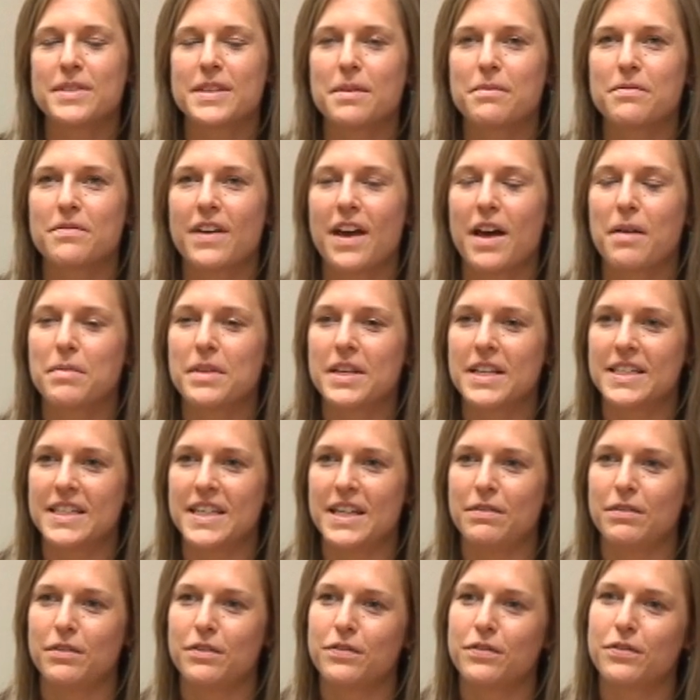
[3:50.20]
Some families
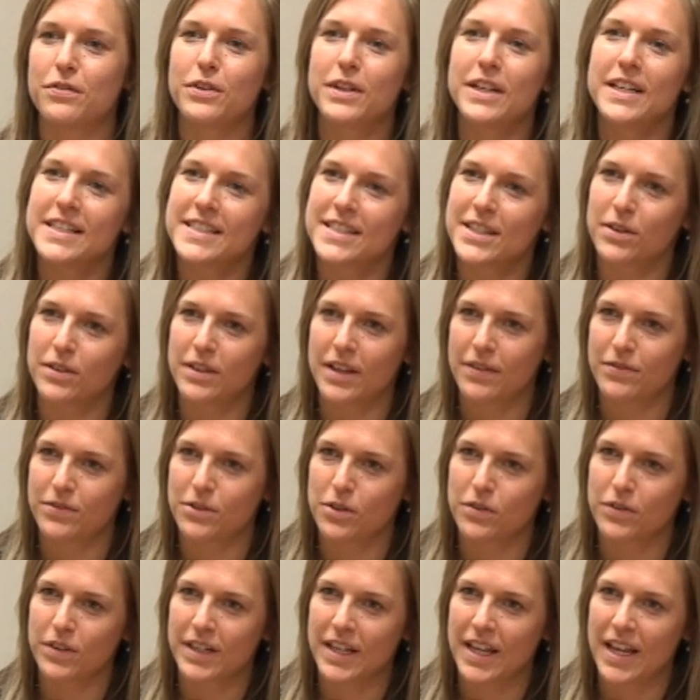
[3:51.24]
even freeze their
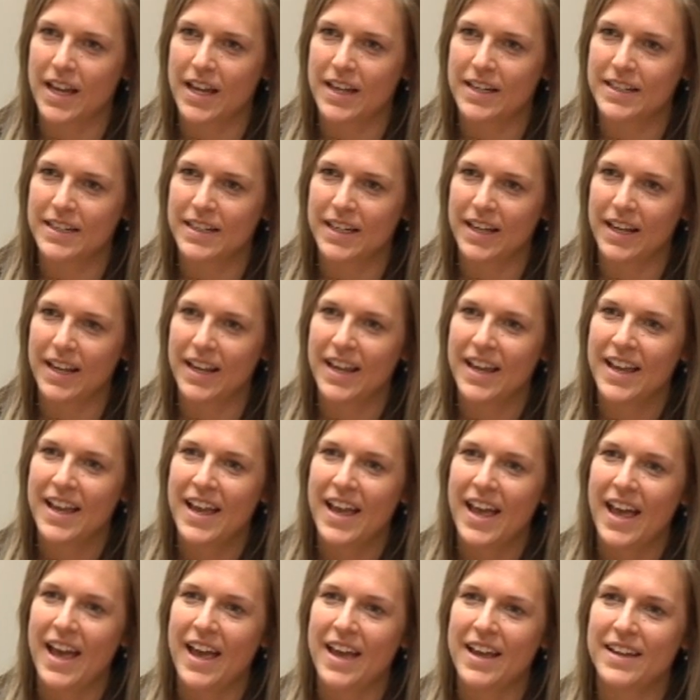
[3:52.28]
leftover candy
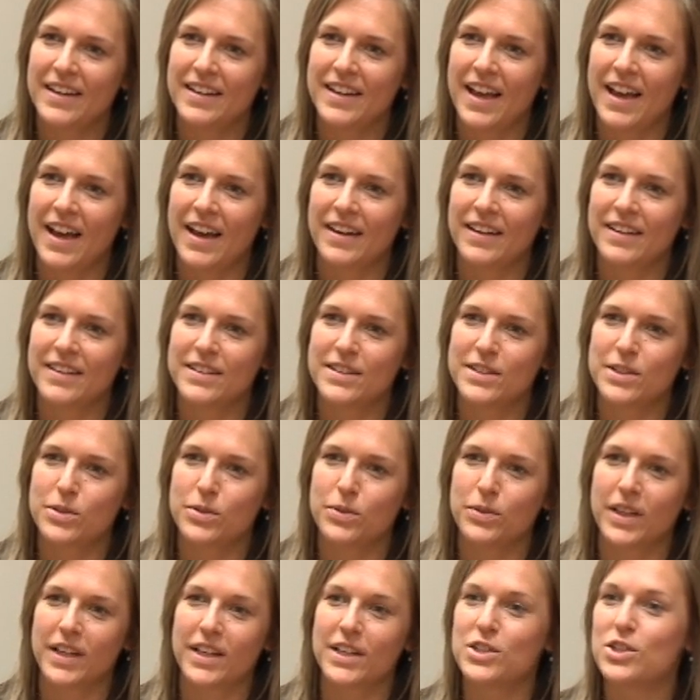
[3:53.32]
and add it
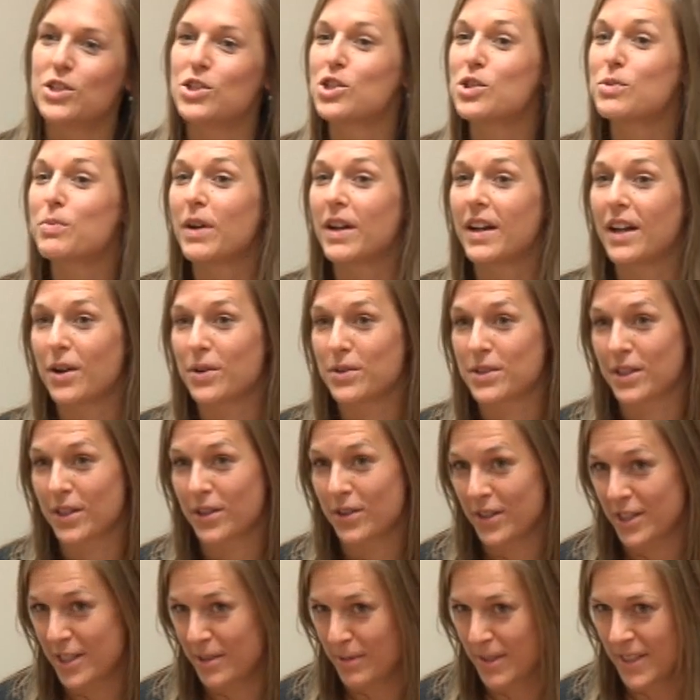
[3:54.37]
to like a gingerbread house at
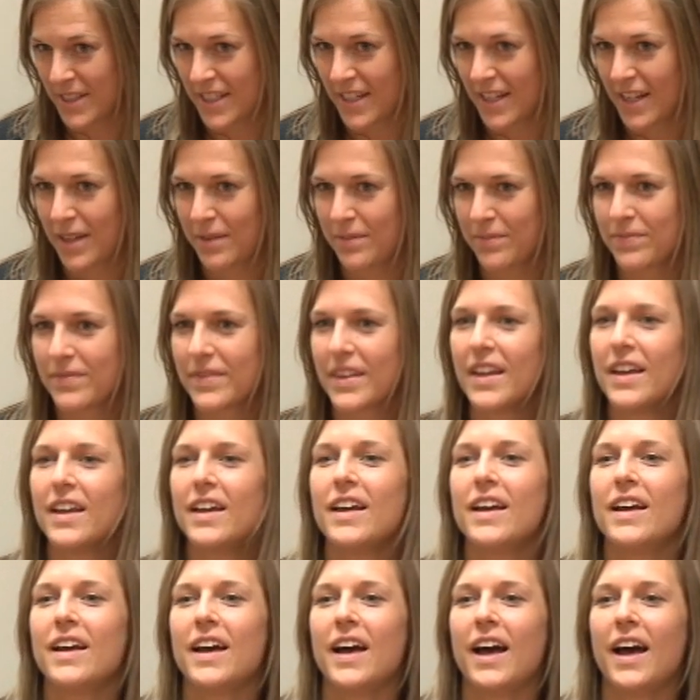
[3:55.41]
Christmas time.
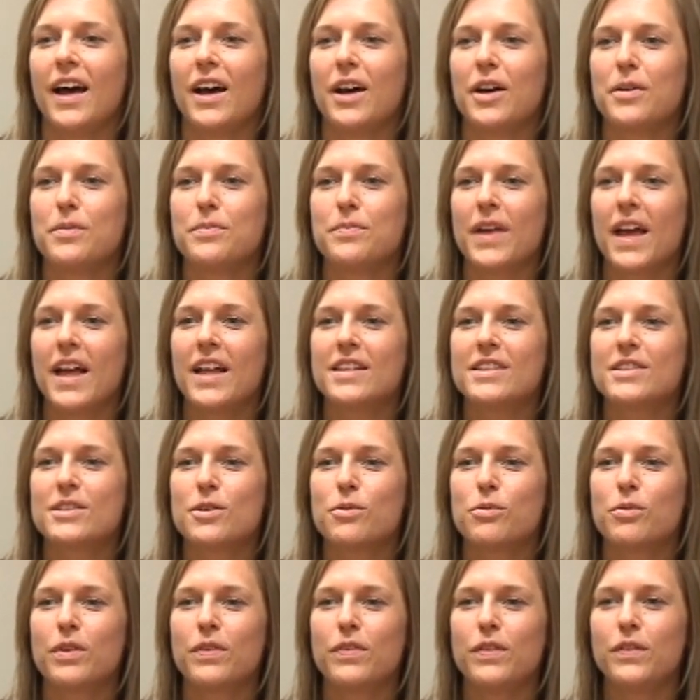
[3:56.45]
And
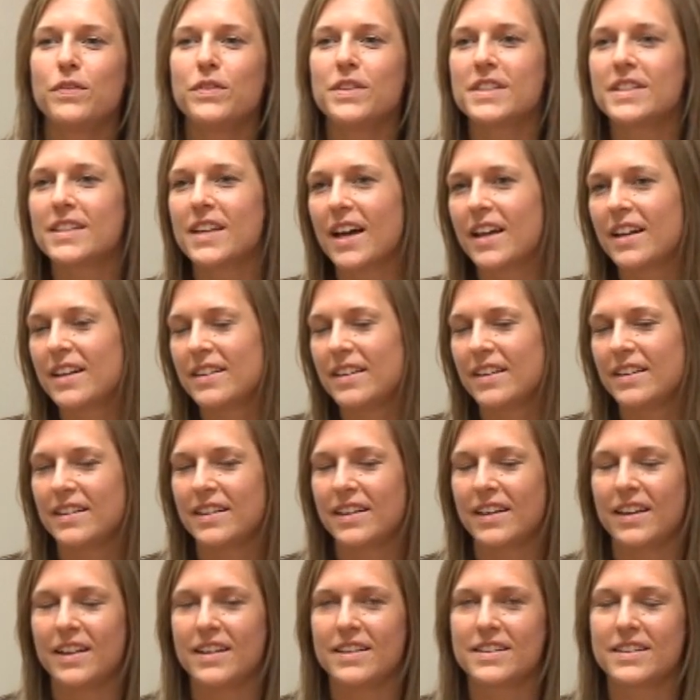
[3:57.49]
so if you've decided that
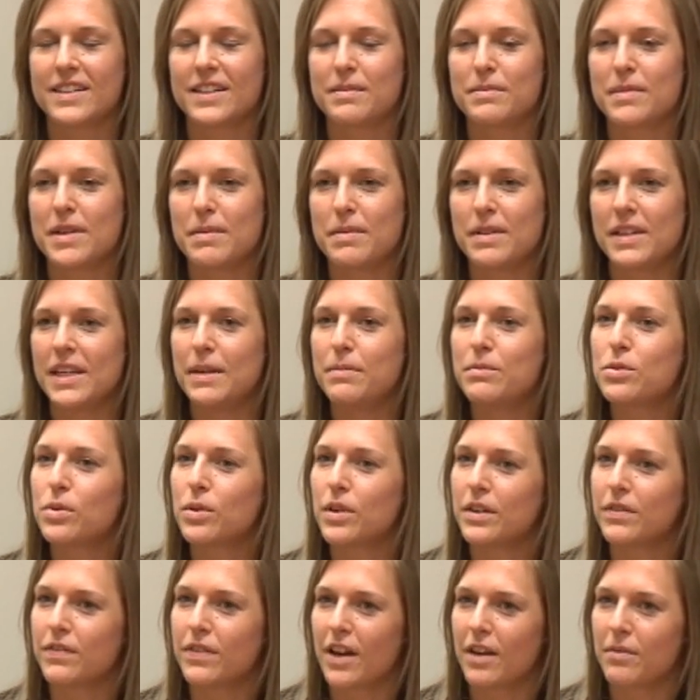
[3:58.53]
the kids can maybe keep
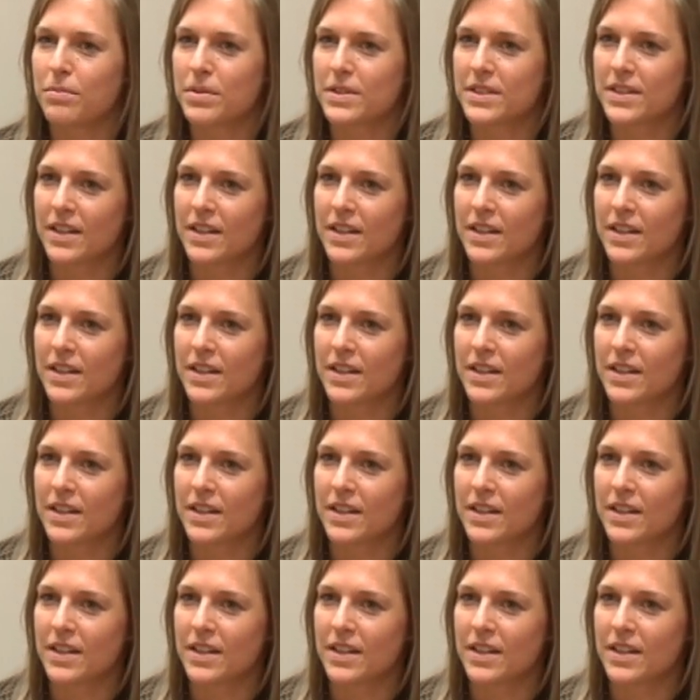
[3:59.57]
25%